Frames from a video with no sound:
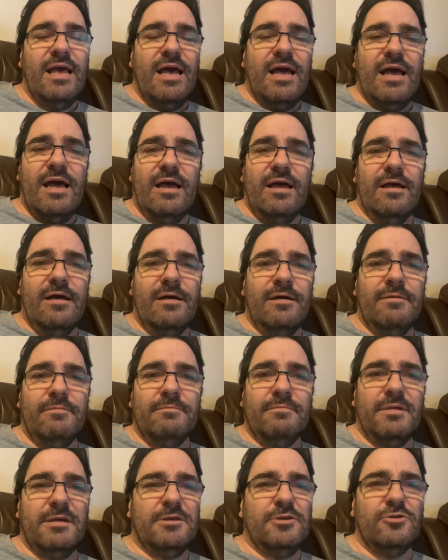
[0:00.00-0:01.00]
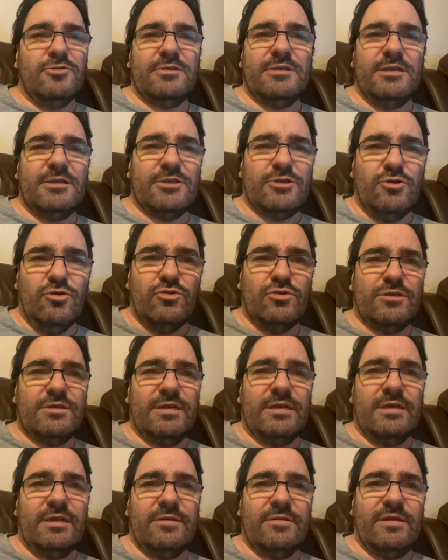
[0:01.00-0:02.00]
it's just
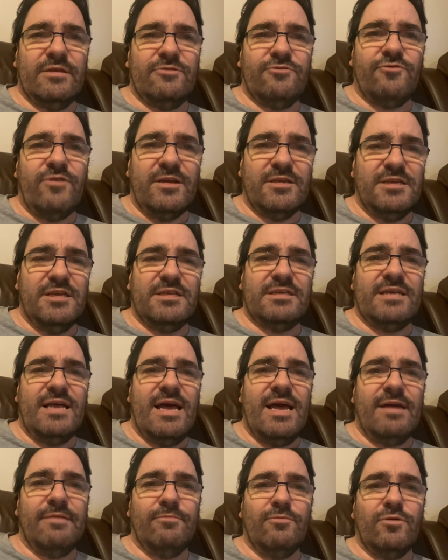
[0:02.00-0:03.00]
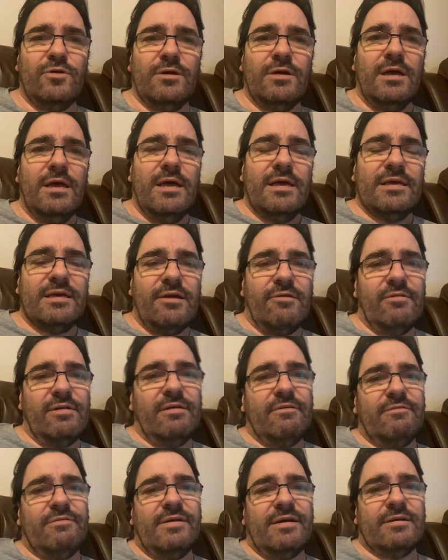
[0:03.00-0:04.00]
disgusting at this tragic time where
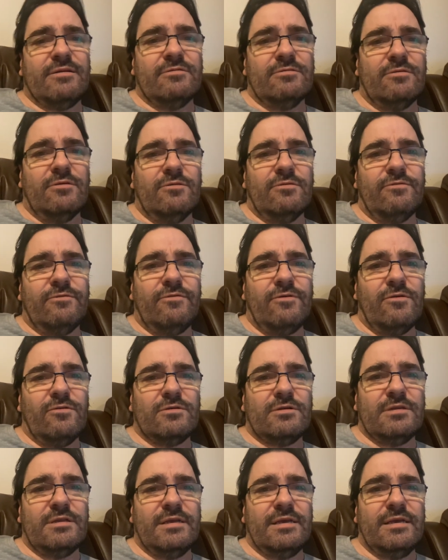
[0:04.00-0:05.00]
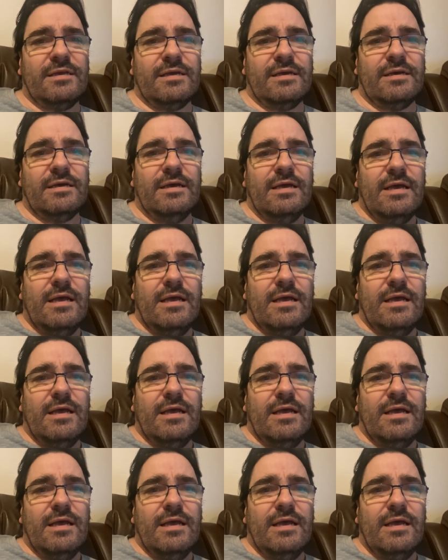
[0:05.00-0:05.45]
Caroline Flack has unfortunately